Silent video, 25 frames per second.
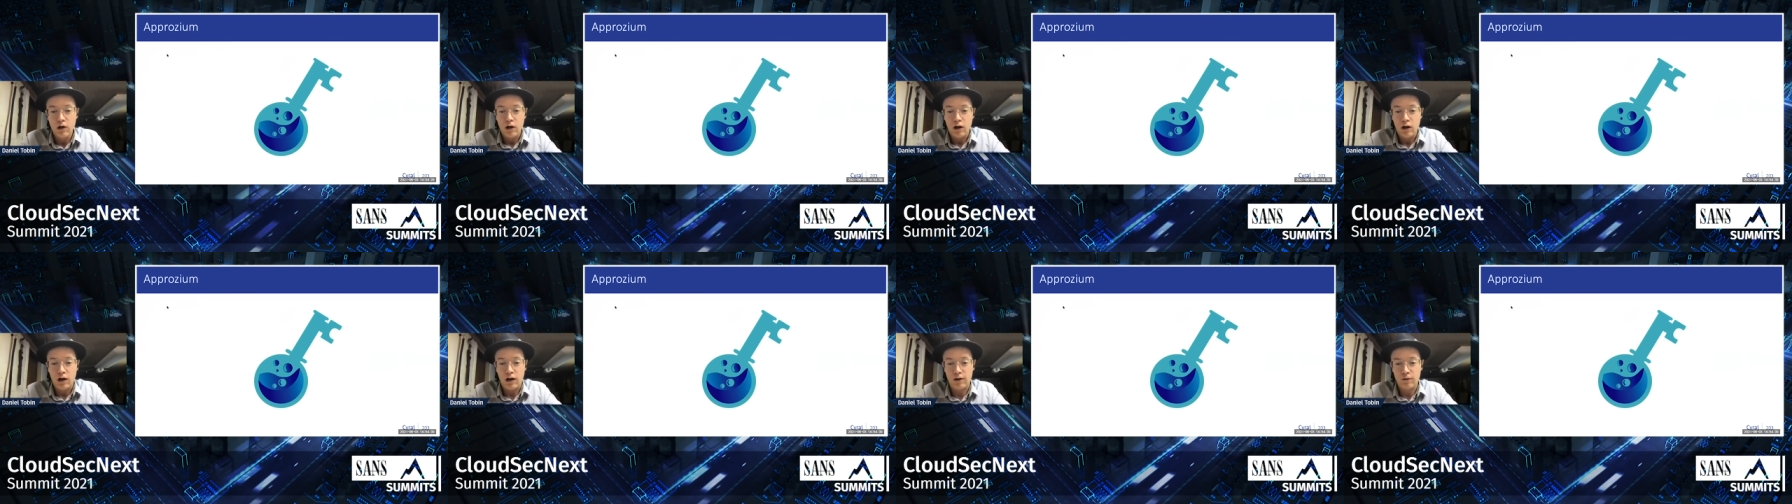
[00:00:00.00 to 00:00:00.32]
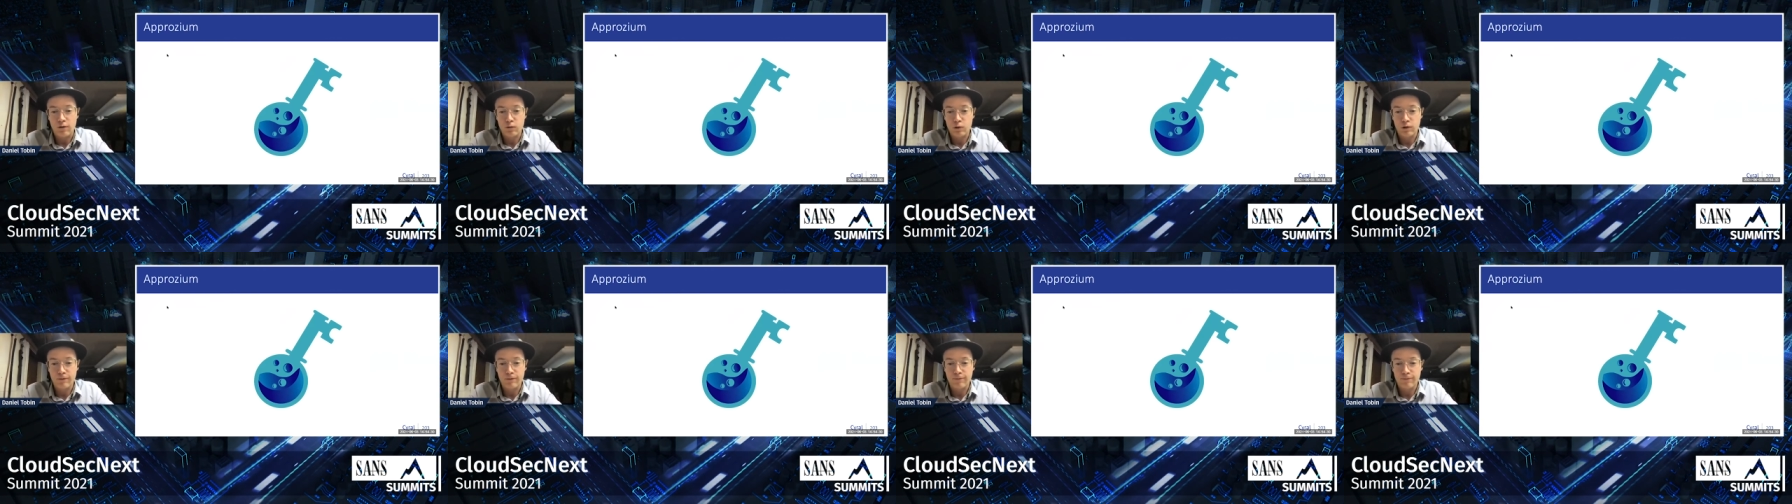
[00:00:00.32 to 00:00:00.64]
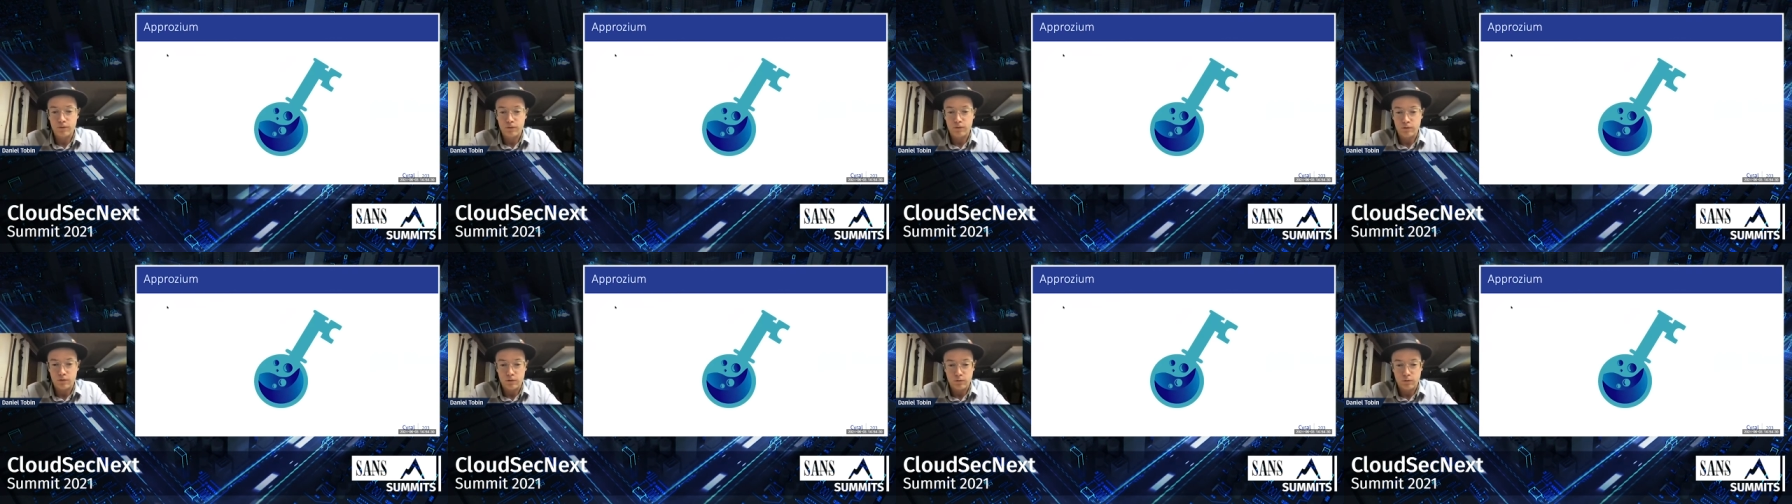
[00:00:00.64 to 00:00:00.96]
Uh, we
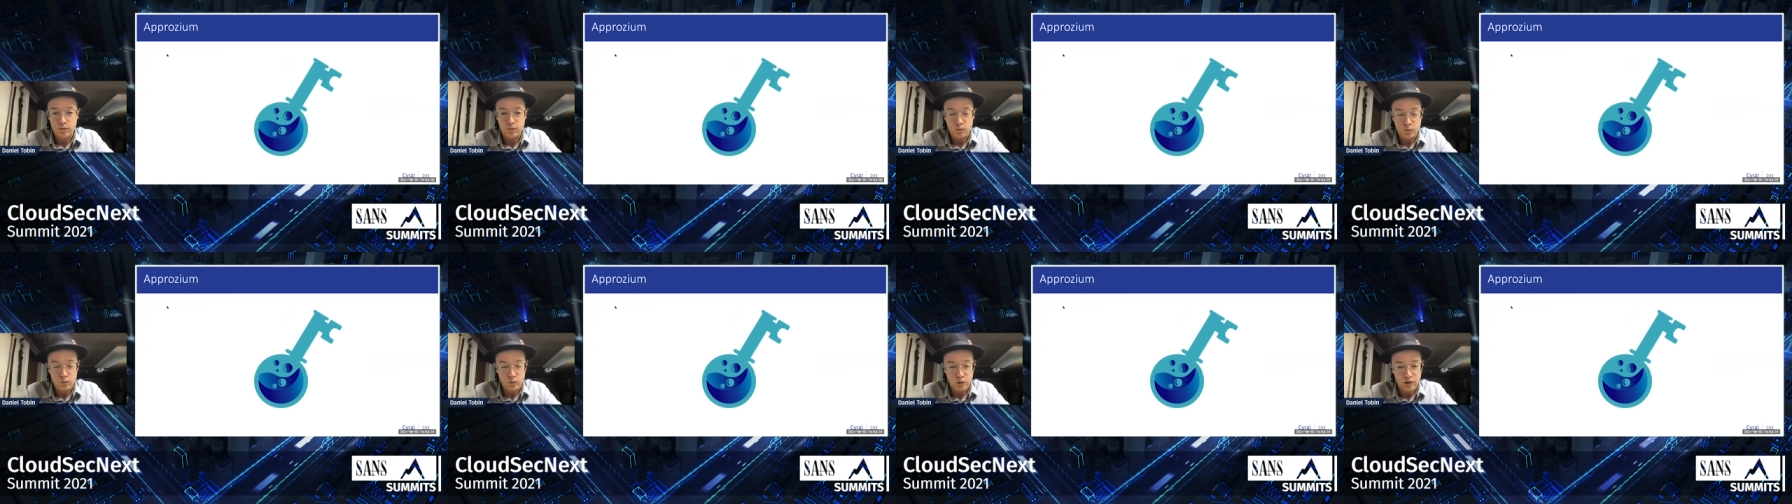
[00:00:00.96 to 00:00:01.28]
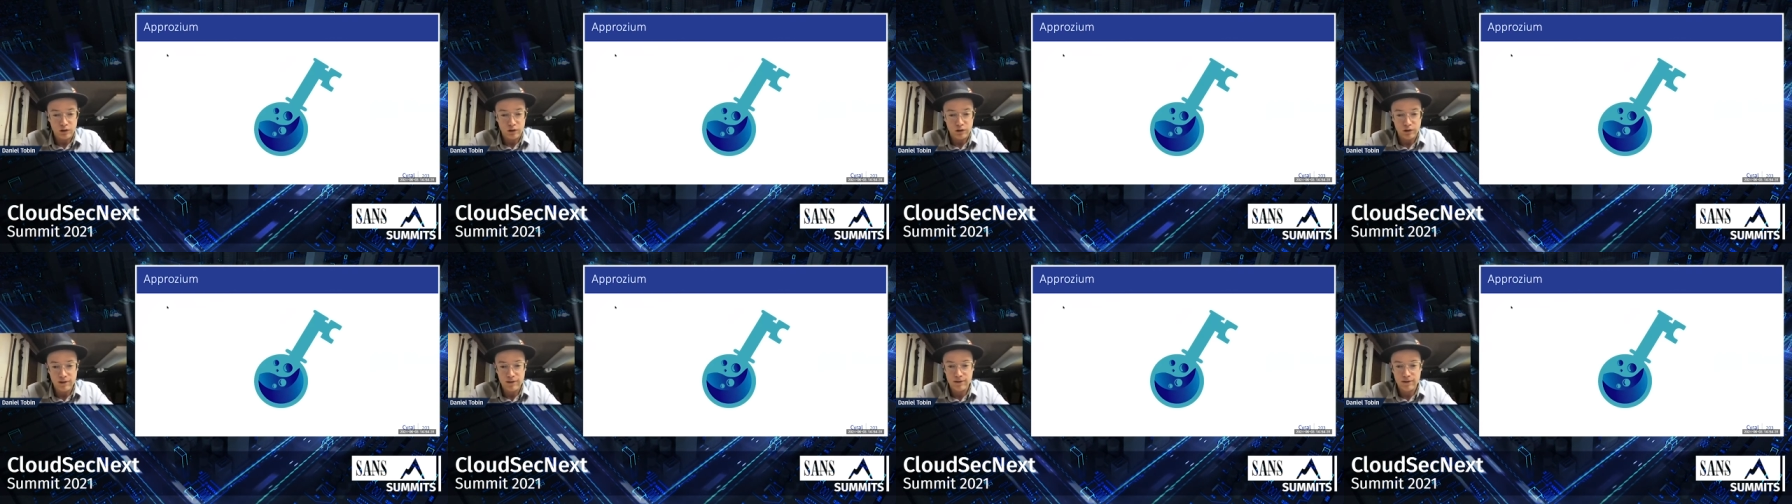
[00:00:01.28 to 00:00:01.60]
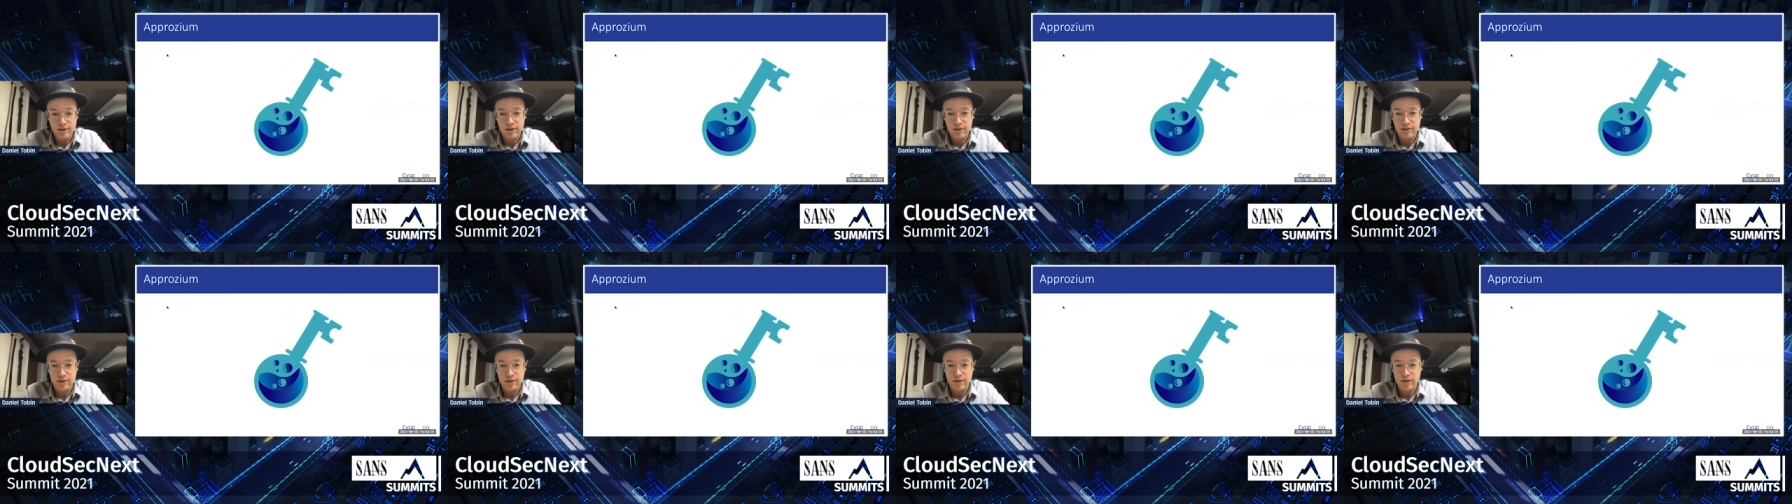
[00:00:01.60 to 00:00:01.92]
release
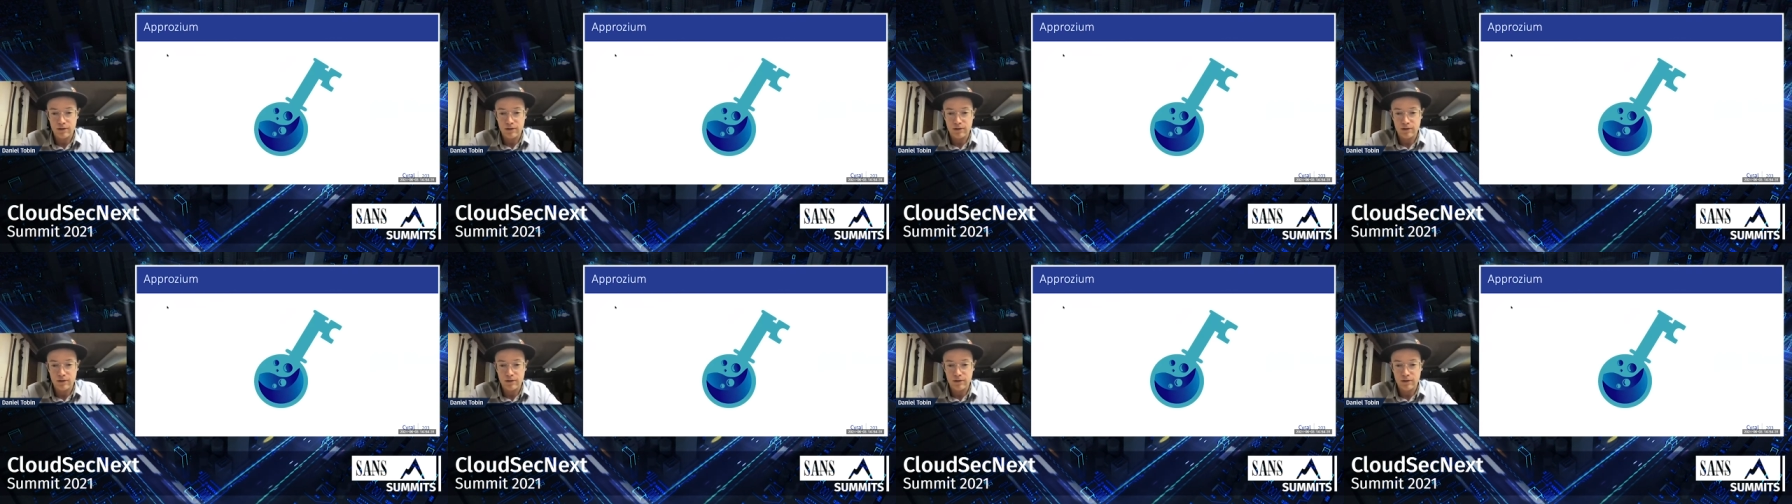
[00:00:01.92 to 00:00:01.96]
this